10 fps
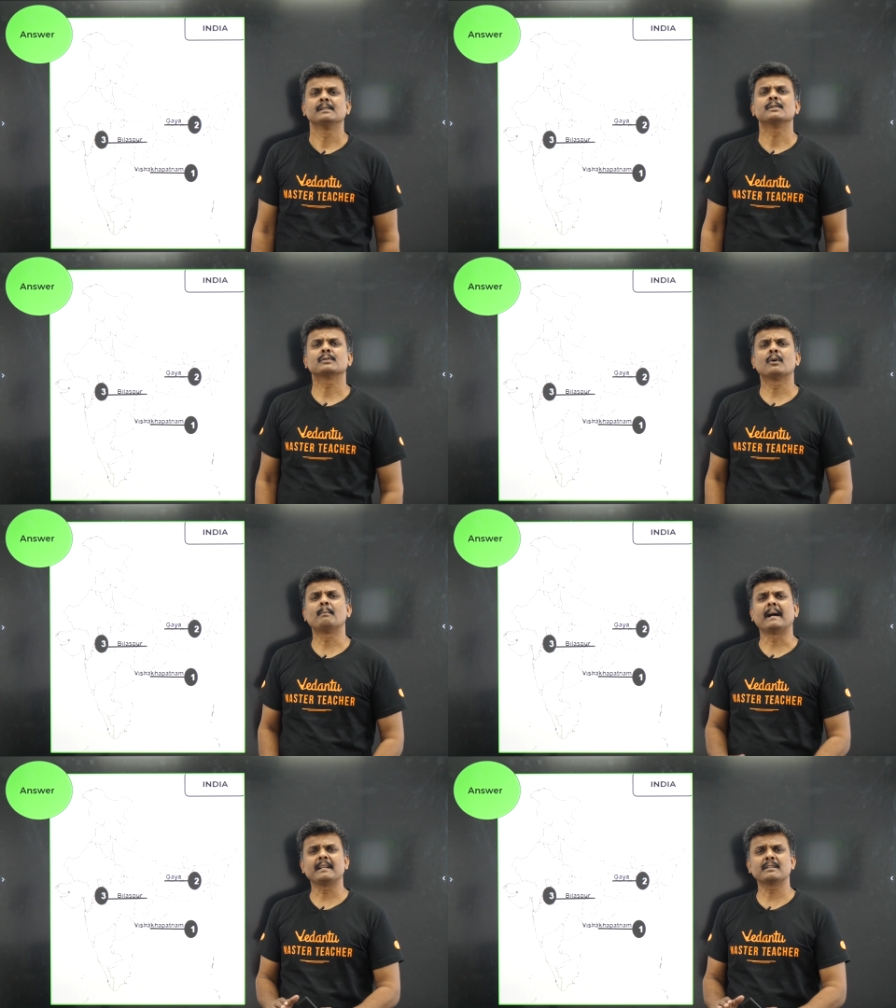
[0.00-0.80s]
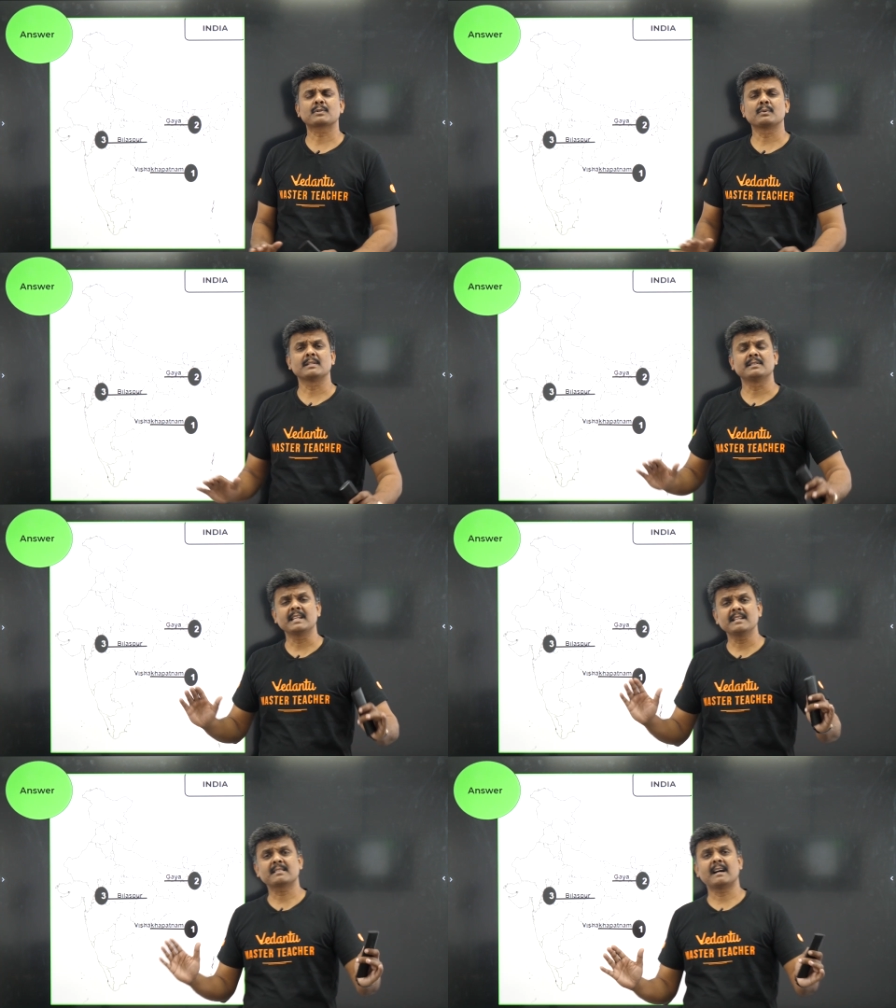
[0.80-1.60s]
So my dear student,
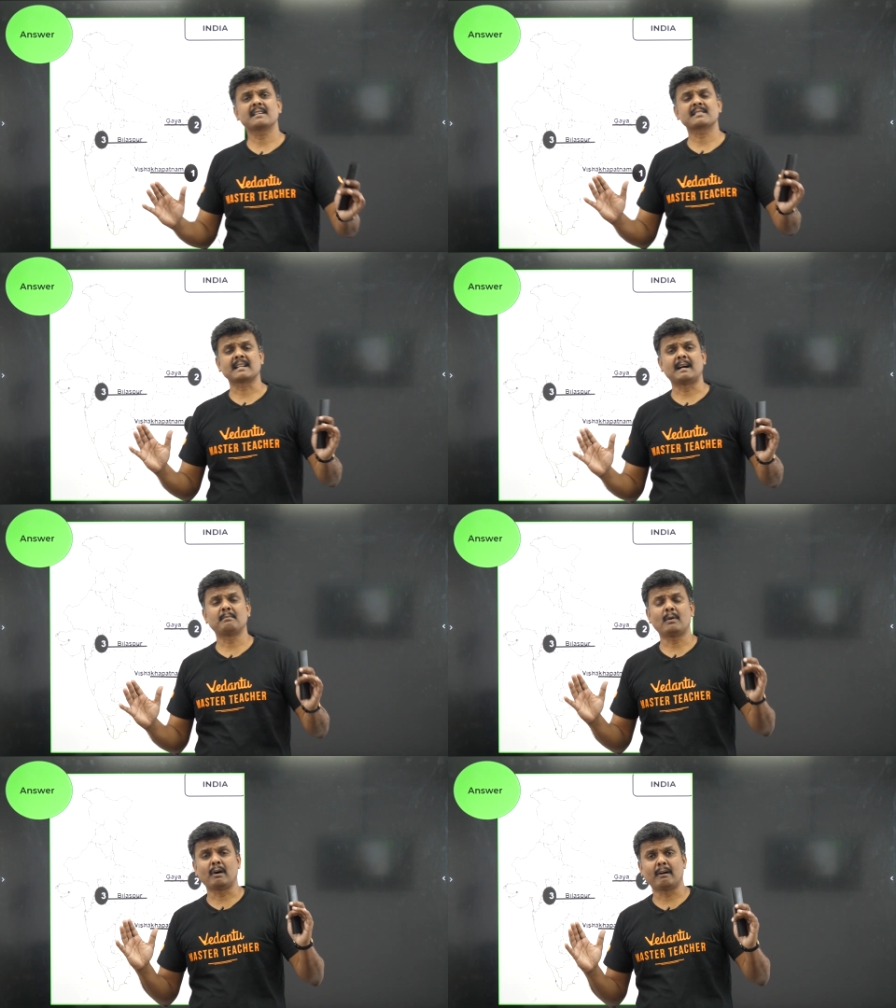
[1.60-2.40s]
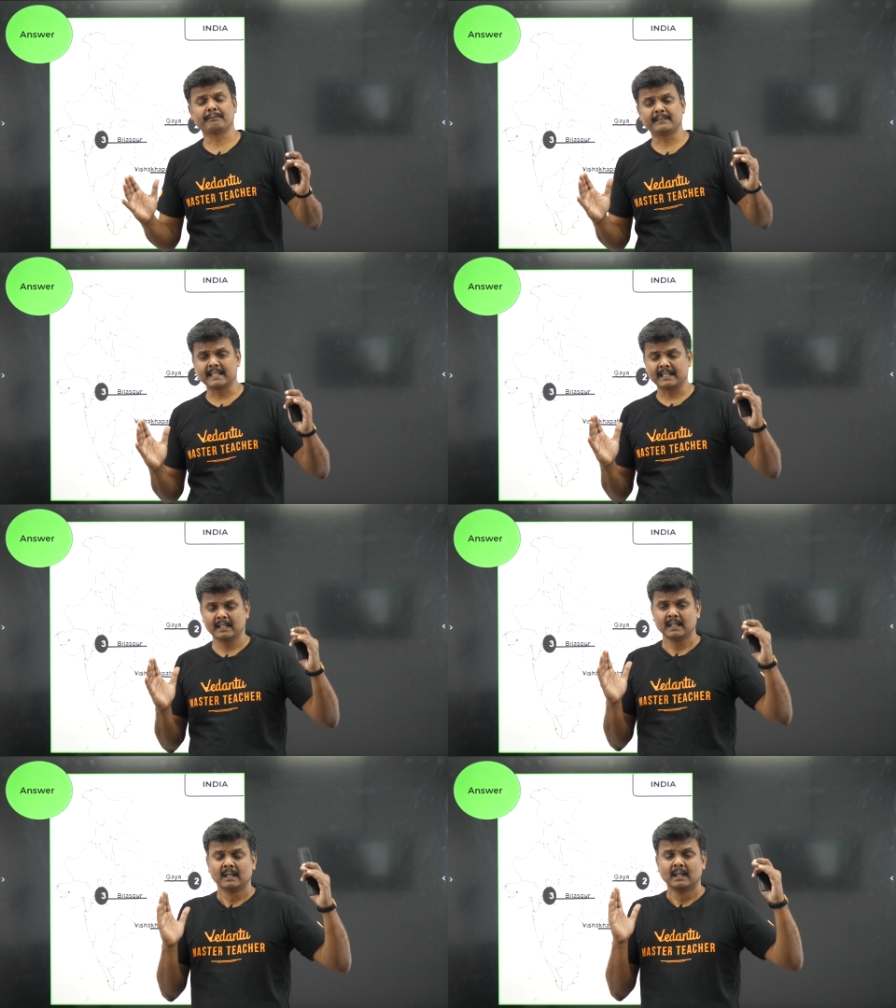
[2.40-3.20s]
these are some of the